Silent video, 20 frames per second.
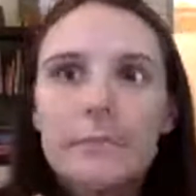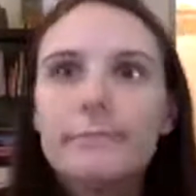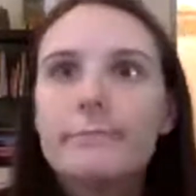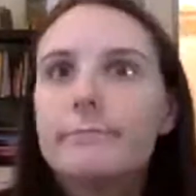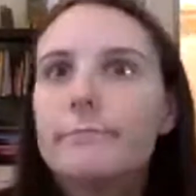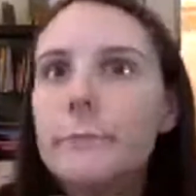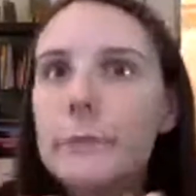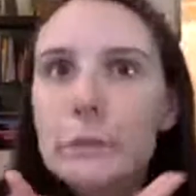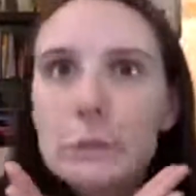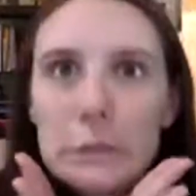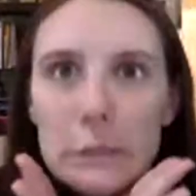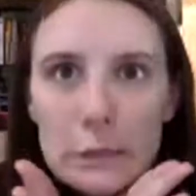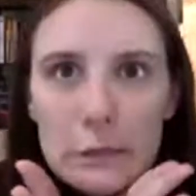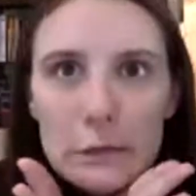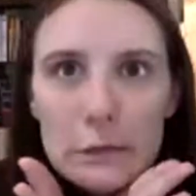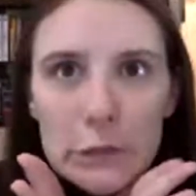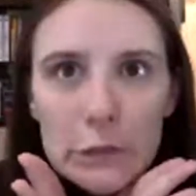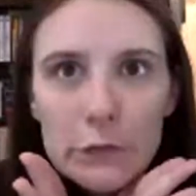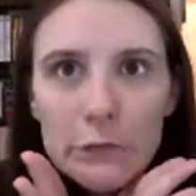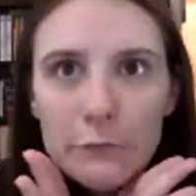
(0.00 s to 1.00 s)
most dogs
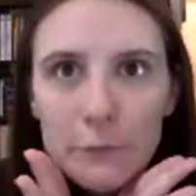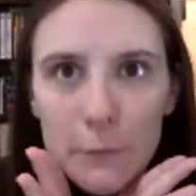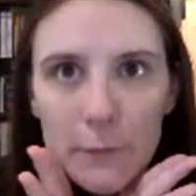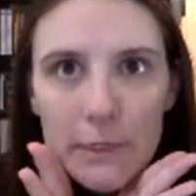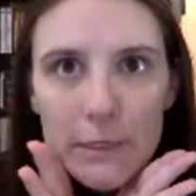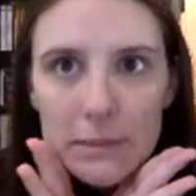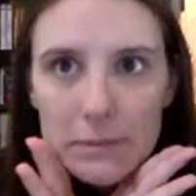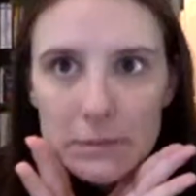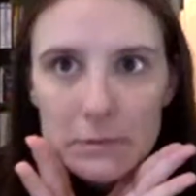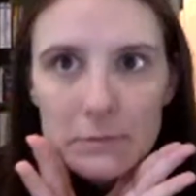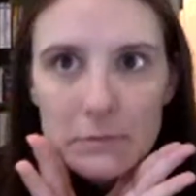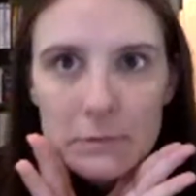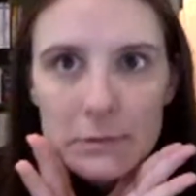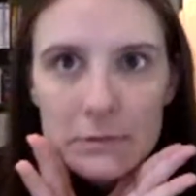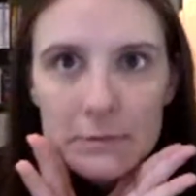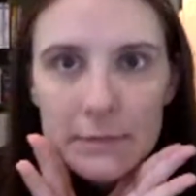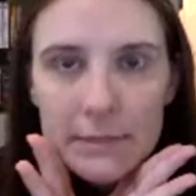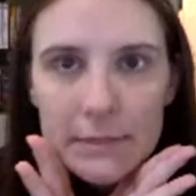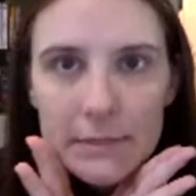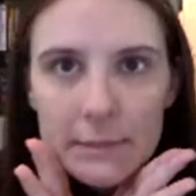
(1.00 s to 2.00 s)
are overweight, so don't do the
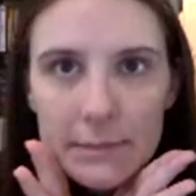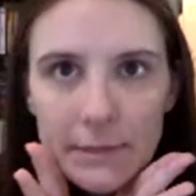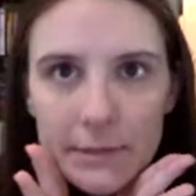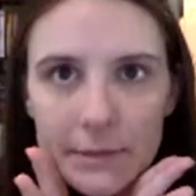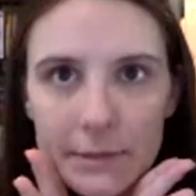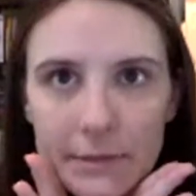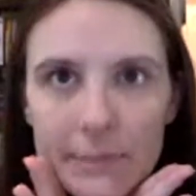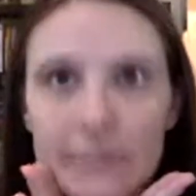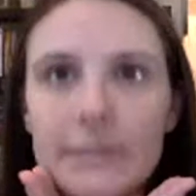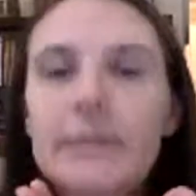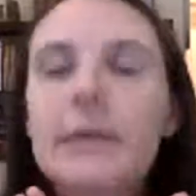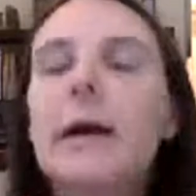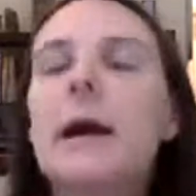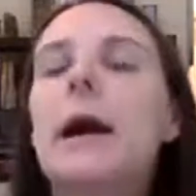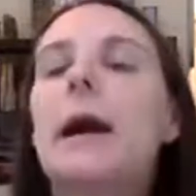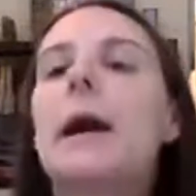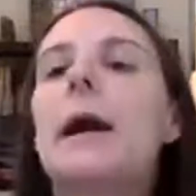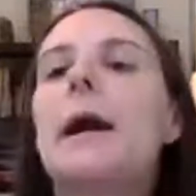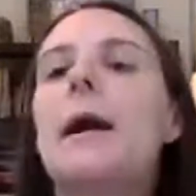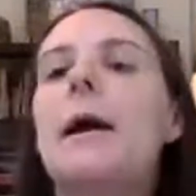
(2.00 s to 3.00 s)
peanut butter.
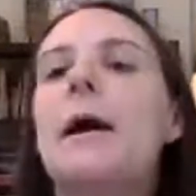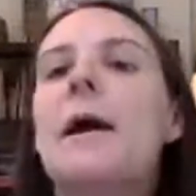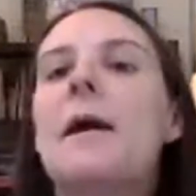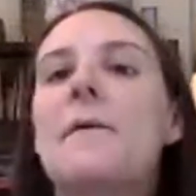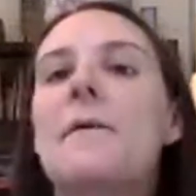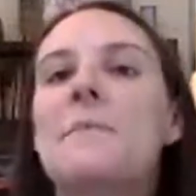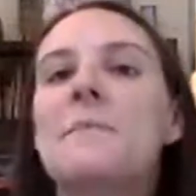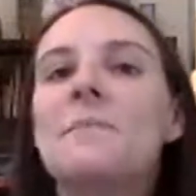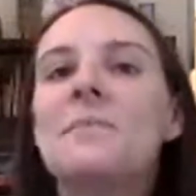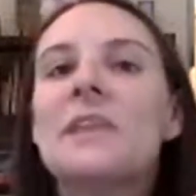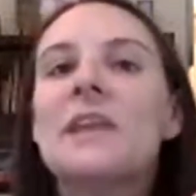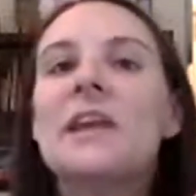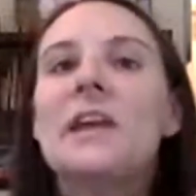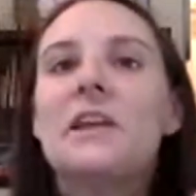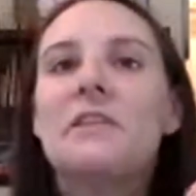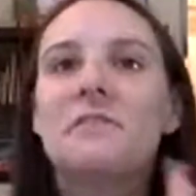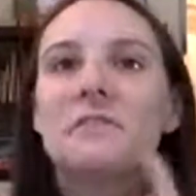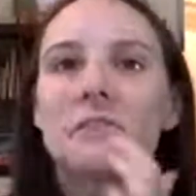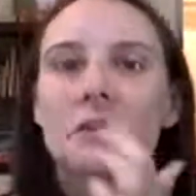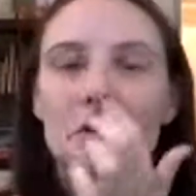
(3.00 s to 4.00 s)
Um,
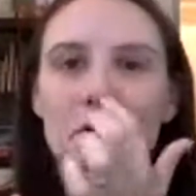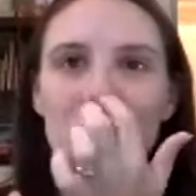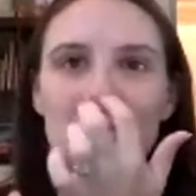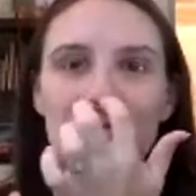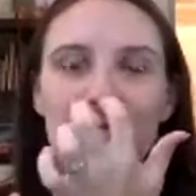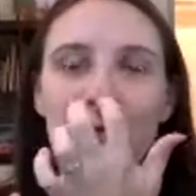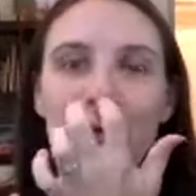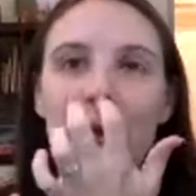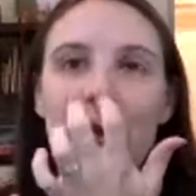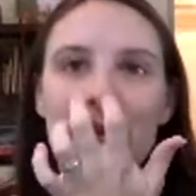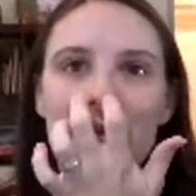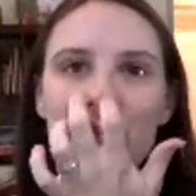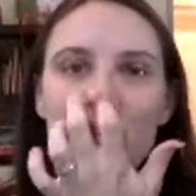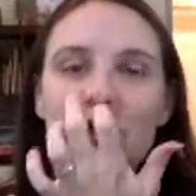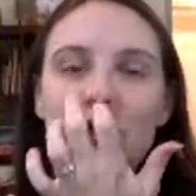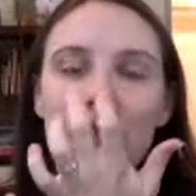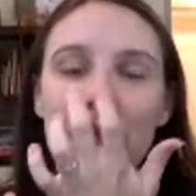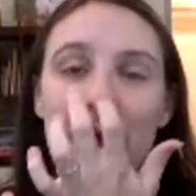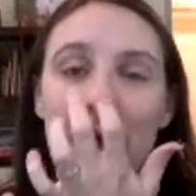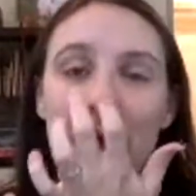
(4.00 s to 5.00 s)
if your dog's overweight, just
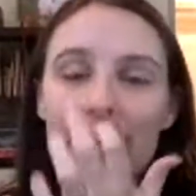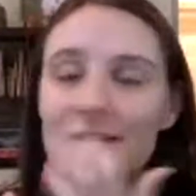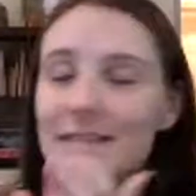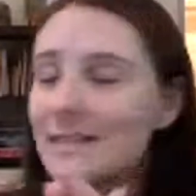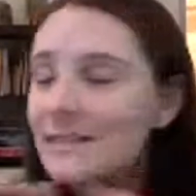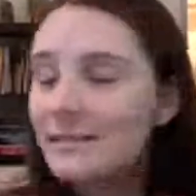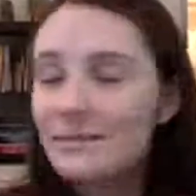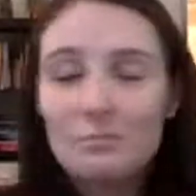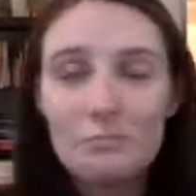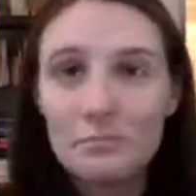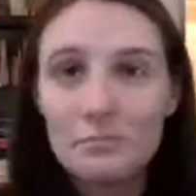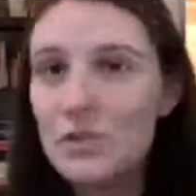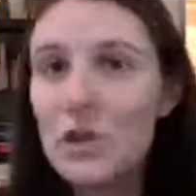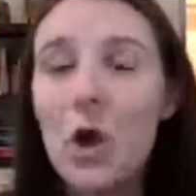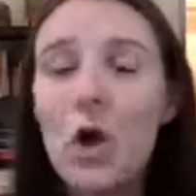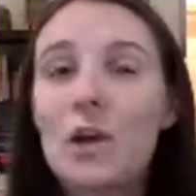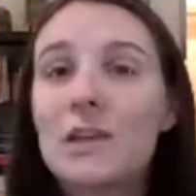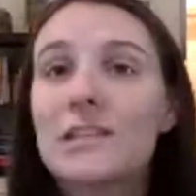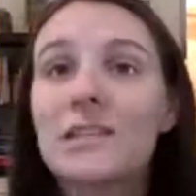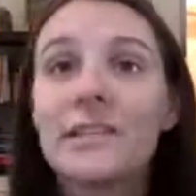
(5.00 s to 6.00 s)
do the ice.
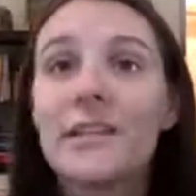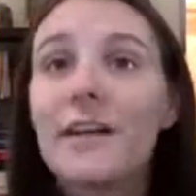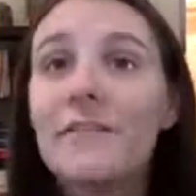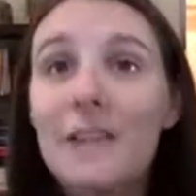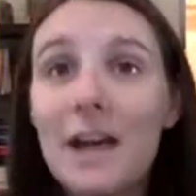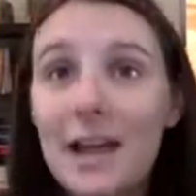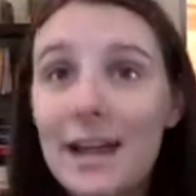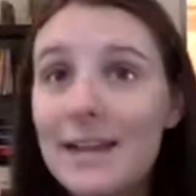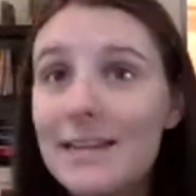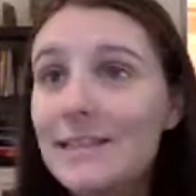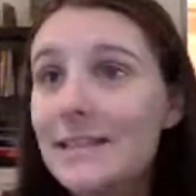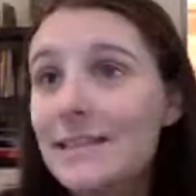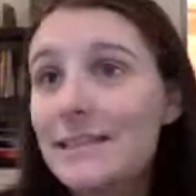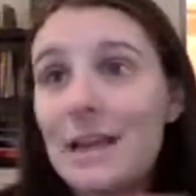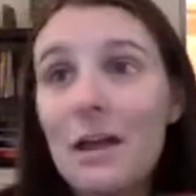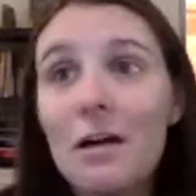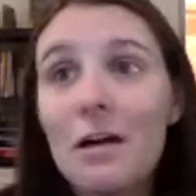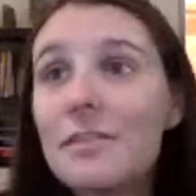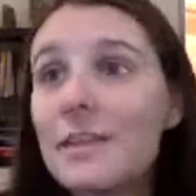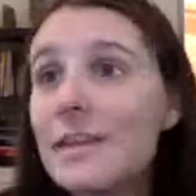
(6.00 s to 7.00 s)
Dogs love ice. It's
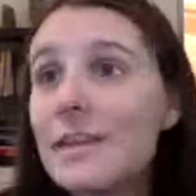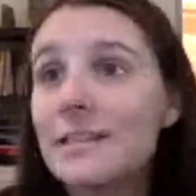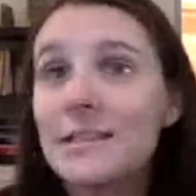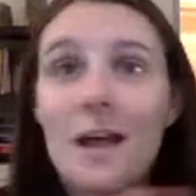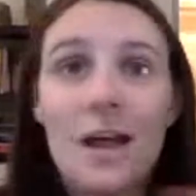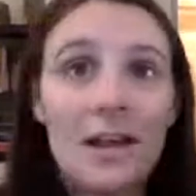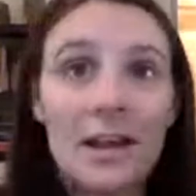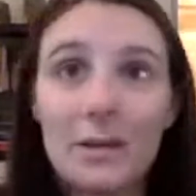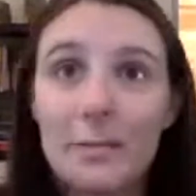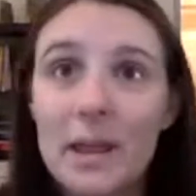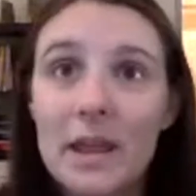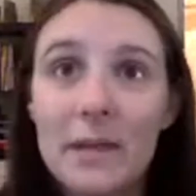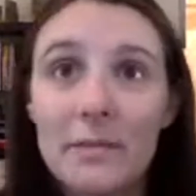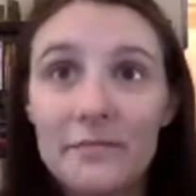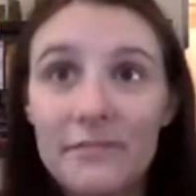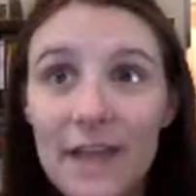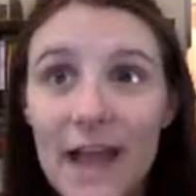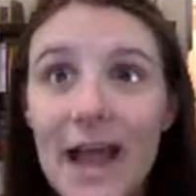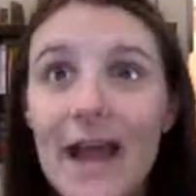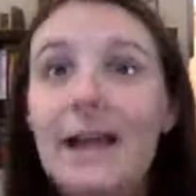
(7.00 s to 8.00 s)
healthy. It's not going to make them
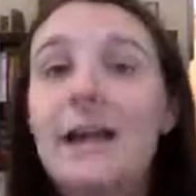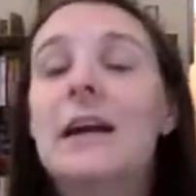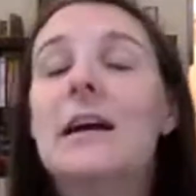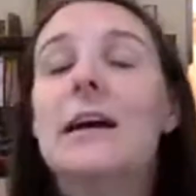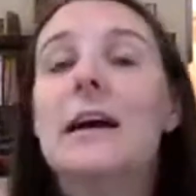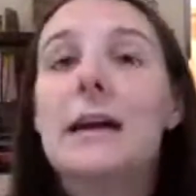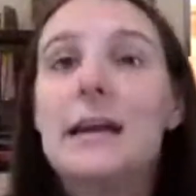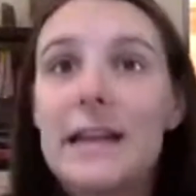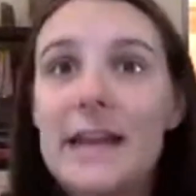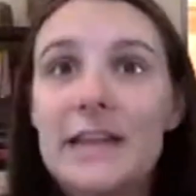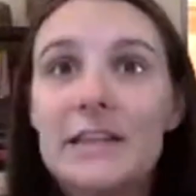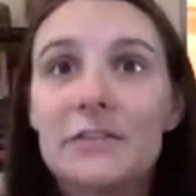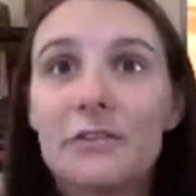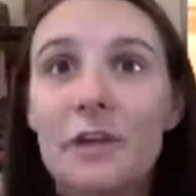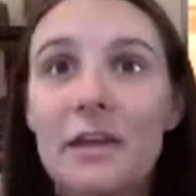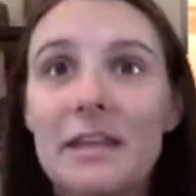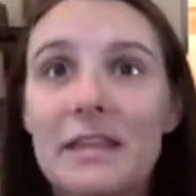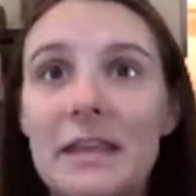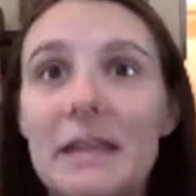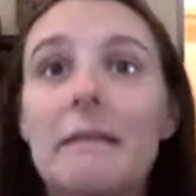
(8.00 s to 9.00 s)
fat. It's a
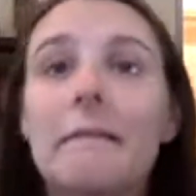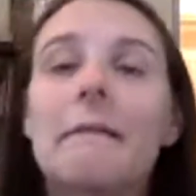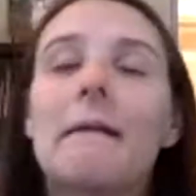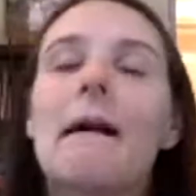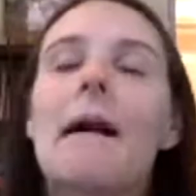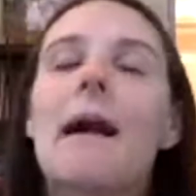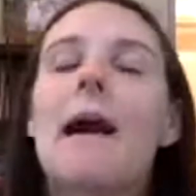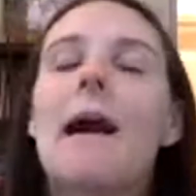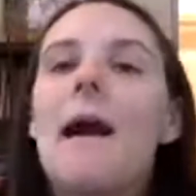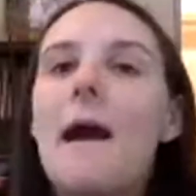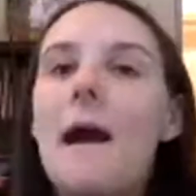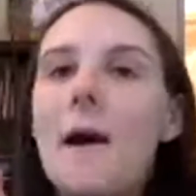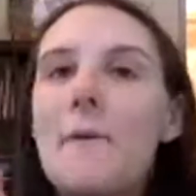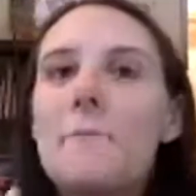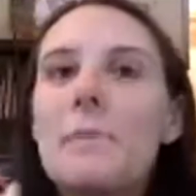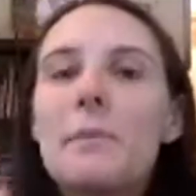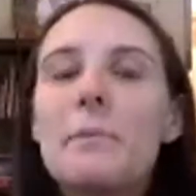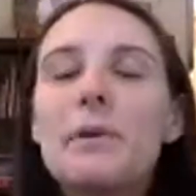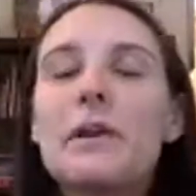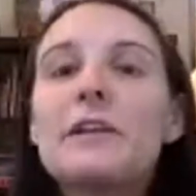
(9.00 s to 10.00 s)
great thing. Um,
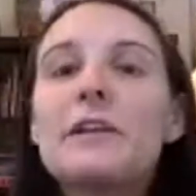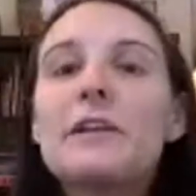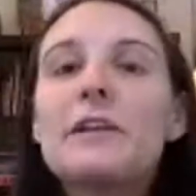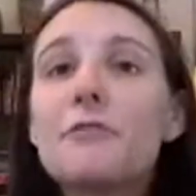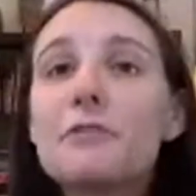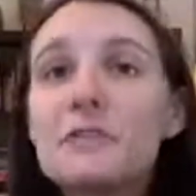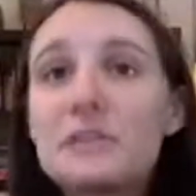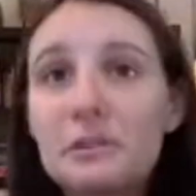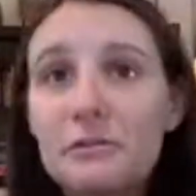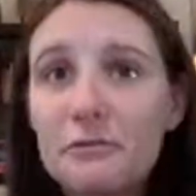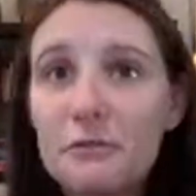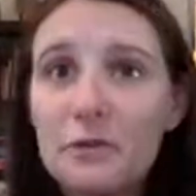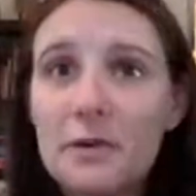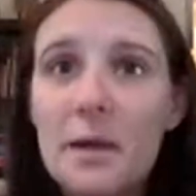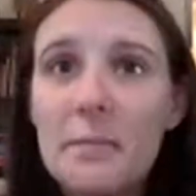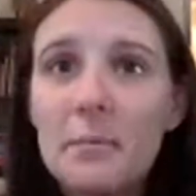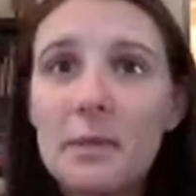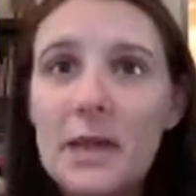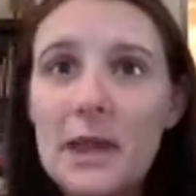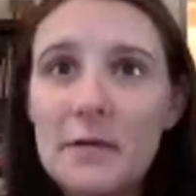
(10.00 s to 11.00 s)
but put it in the freezer for a
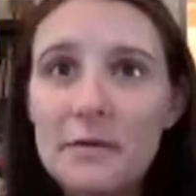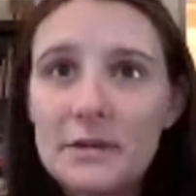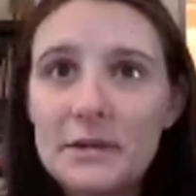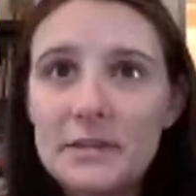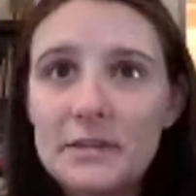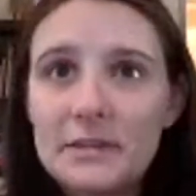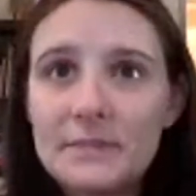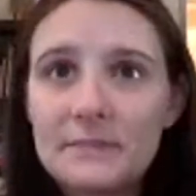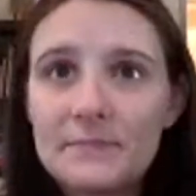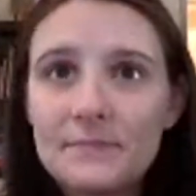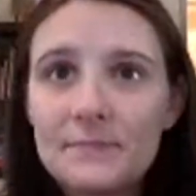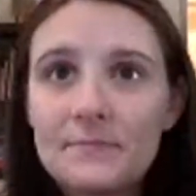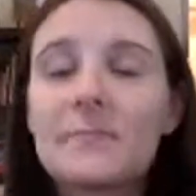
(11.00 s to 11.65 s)
couple hours.